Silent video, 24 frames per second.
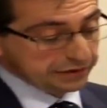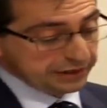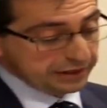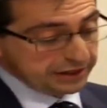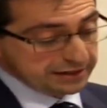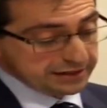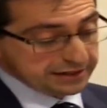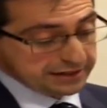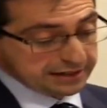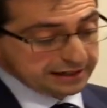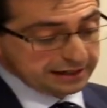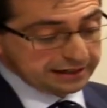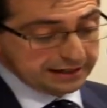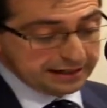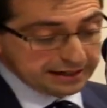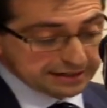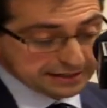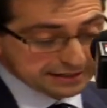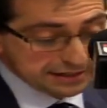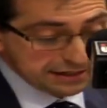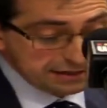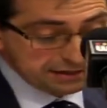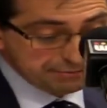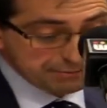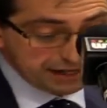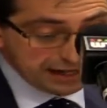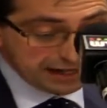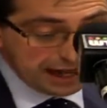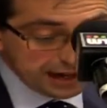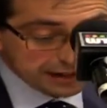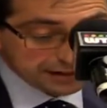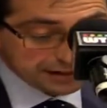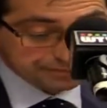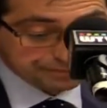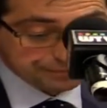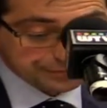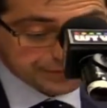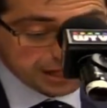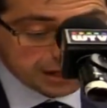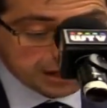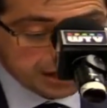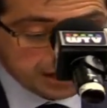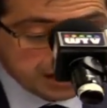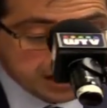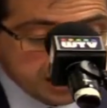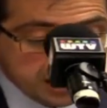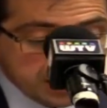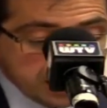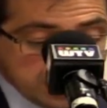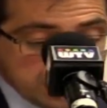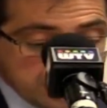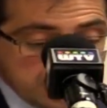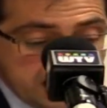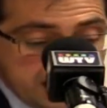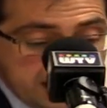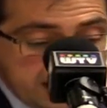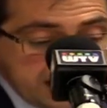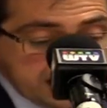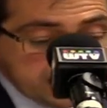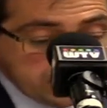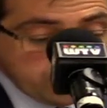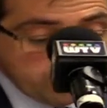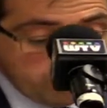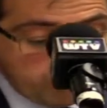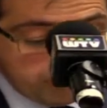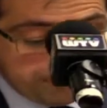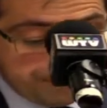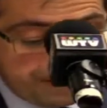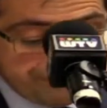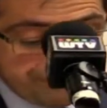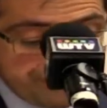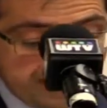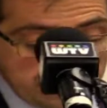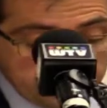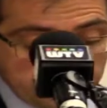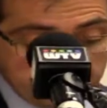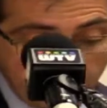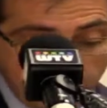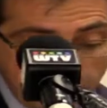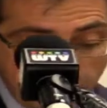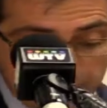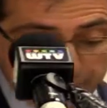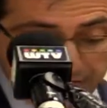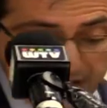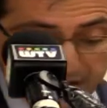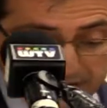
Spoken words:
Scalia said in McCullen. And a law would be valid only if it has the